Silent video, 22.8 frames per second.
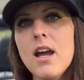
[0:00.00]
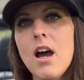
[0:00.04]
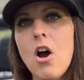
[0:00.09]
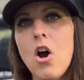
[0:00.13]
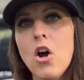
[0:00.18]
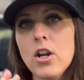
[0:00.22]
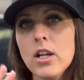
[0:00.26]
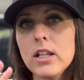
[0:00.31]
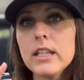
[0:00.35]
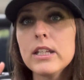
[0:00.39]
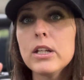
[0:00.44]

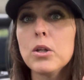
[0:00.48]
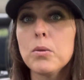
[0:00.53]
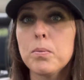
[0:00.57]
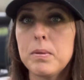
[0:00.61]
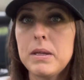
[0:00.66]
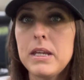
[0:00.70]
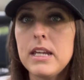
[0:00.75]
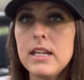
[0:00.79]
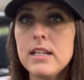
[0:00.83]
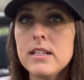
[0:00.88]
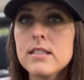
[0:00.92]
on a little
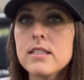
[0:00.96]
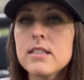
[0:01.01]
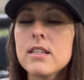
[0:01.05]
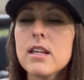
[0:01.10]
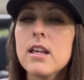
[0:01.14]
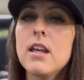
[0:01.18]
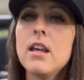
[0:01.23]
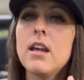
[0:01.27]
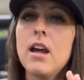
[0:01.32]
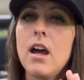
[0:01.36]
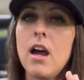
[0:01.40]
piece
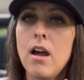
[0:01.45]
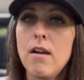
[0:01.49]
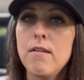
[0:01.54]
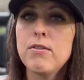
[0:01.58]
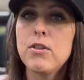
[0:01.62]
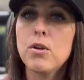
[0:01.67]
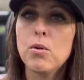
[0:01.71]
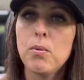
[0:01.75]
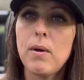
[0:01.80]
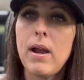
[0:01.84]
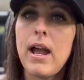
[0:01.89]

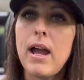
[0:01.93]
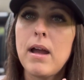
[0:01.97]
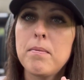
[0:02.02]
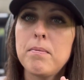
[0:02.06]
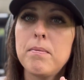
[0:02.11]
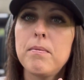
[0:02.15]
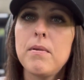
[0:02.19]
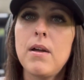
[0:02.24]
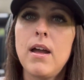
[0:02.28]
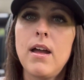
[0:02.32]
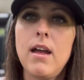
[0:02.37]
of the wrap
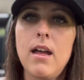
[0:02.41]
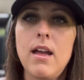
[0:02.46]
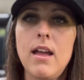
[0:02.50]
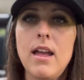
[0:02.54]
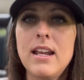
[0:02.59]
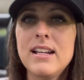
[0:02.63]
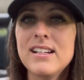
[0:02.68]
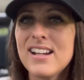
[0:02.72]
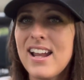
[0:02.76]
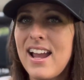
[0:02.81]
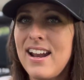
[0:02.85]
uh,
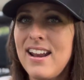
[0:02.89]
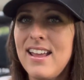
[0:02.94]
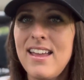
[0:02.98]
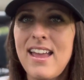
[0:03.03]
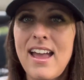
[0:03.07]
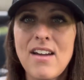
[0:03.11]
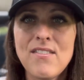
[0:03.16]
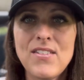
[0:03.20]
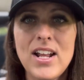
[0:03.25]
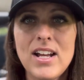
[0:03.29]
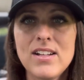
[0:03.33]
and kind of
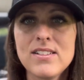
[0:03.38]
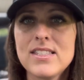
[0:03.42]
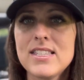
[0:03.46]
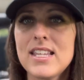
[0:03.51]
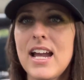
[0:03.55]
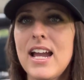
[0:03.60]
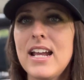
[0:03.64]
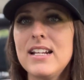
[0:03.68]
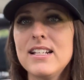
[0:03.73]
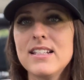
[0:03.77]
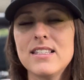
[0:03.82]
have it
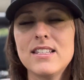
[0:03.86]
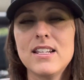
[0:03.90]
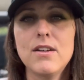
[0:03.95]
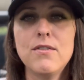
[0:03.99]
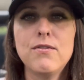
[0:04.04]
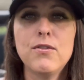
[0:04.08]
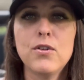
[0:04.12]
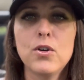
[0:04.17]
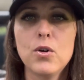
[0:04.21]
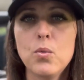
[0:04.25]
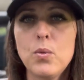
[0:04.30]
outside and
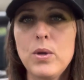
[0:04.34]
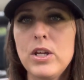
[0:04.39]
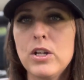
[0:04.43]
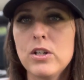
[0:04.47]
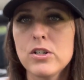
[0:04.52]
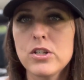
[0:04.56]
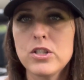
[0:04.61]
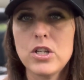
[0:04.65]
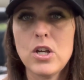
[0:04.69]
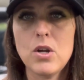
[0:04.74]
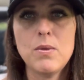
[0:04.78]
stuff for a week
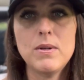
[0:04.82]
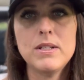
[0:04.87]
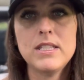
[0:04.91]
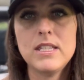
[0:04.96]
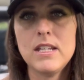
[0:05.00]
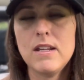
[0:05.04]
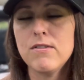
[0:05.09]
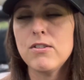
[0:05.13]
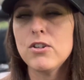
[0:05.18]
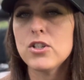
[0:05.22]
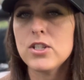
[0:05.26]
or so and
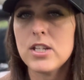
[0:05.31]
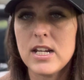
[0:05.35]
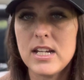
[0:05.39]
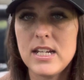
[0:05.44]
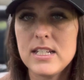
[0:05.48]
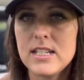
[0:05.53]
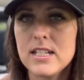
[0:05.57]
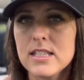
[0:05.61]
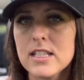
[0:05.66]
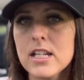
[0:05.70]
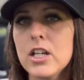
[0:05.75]
see if there's
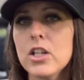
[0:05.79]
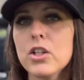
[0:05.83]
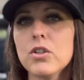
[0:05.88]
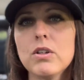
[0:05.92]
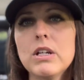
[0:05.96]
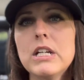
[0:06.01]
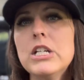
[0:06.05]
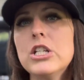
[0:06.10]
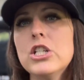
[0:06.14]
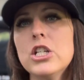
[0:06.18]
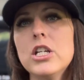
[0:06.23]
any
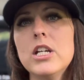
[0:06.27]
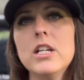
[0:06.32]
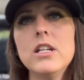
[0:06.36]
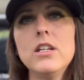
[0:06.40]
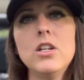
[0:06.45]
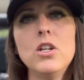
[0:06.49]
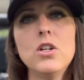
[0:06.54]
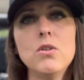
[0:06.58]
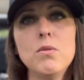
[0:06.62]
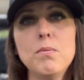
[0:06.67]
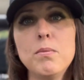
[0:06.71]

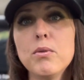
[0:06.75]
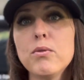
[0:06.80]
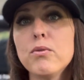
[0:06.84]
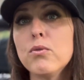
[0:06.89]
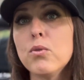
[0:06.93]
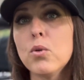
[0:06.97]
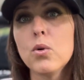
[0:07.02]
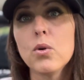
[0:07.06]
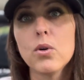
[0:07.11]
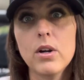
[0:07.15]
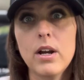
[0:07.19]
discoloration, you know,
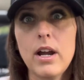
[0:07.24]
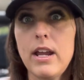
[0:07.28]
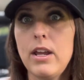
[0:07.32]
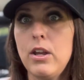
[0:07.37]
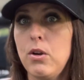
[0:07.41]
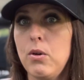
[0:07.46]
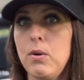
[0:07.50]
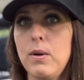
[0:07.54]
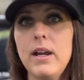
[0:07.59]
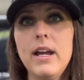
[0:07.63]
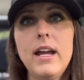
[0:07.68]
before I
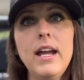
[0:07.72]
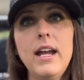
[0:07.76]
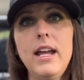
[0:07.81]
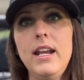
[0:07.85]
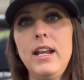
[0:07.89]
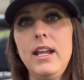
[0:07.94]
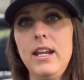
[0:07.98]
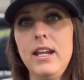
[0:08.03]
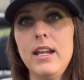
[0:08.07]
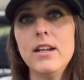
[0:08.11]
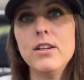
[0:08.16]
go
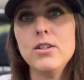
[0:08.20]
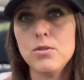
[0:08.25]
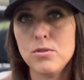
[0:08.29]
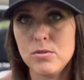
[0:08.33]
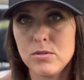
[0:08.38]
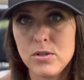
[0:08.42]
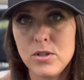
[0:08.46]
ahead and,